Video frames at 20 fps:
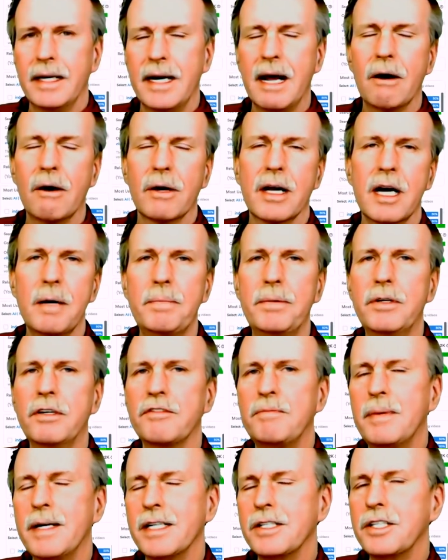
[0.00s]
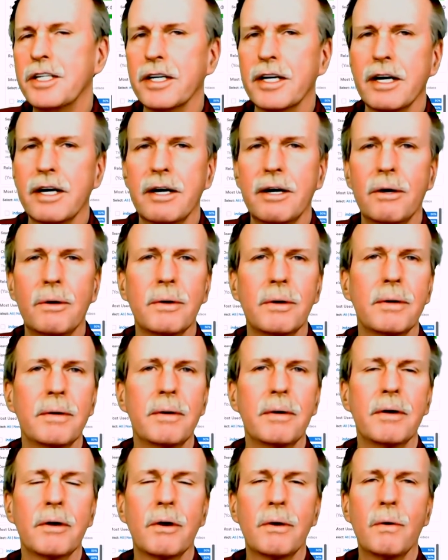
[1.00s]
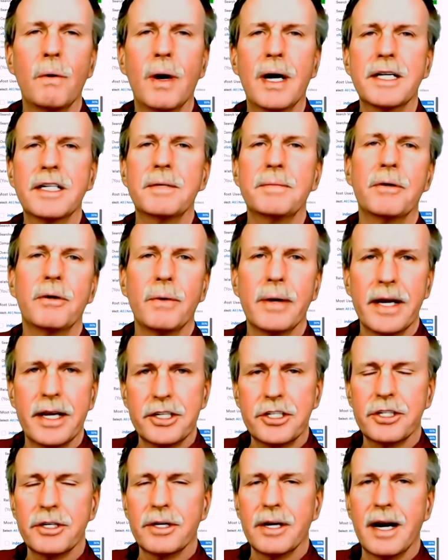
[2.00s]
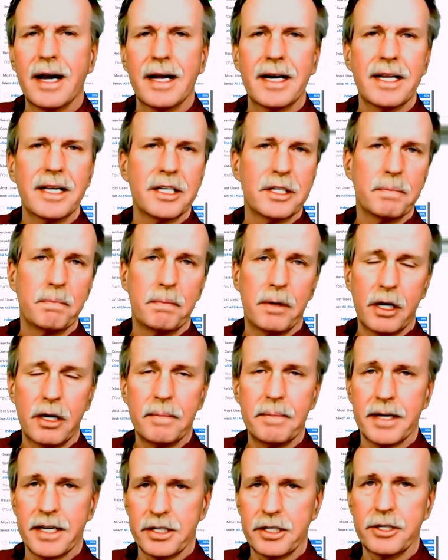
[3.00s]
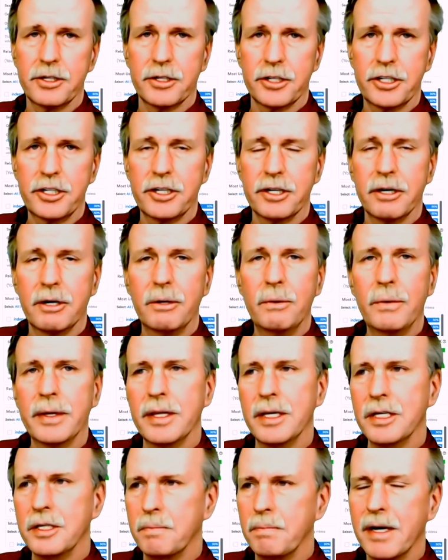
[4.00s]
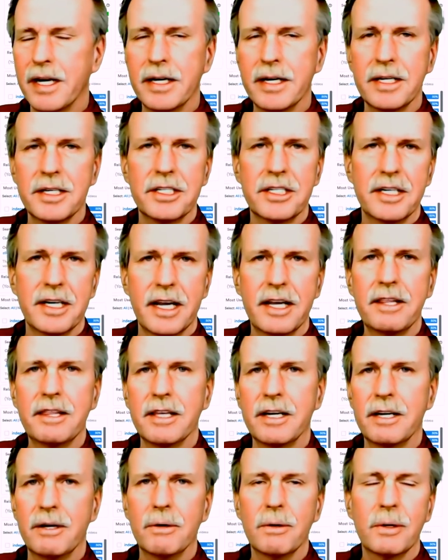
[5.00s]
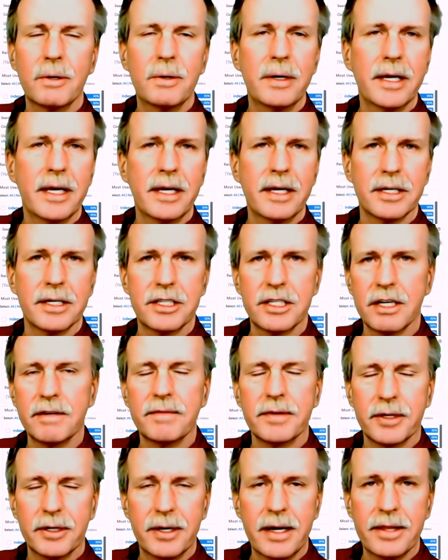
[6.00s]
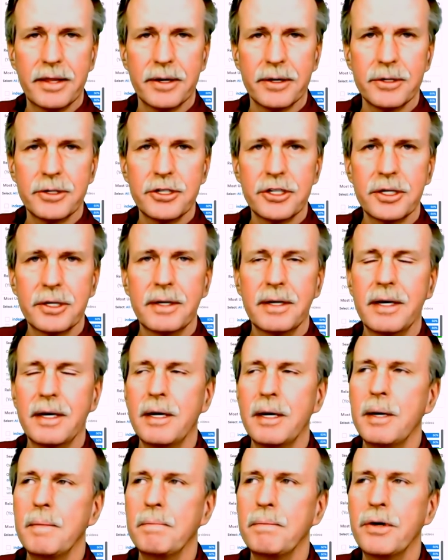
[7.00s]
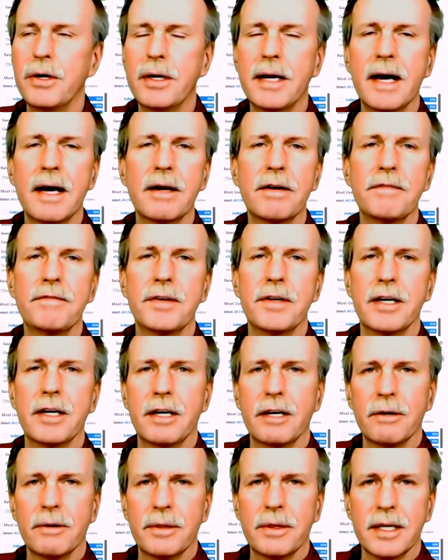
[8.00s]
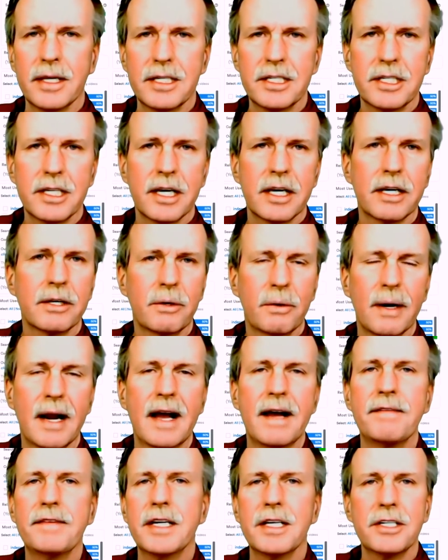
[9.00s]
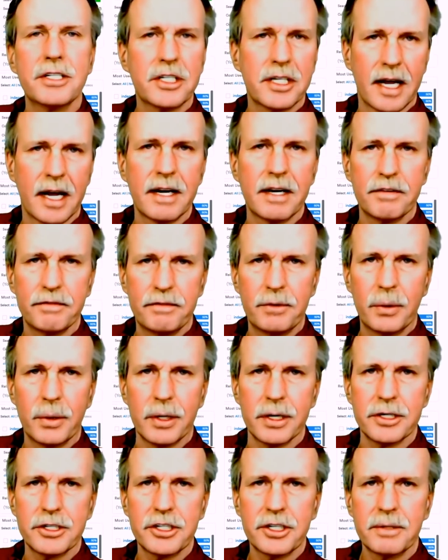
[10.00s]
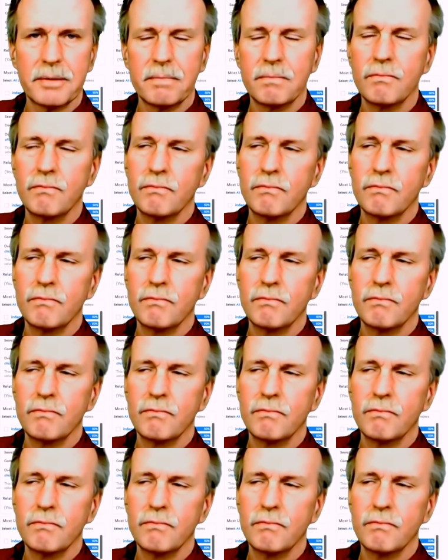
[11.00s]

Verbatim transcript: Now, a couple of months ago, Quantum Eraser on his Ball Busters show with his buddies Nathan Oakley and several others put out a video that said gravity's not a force.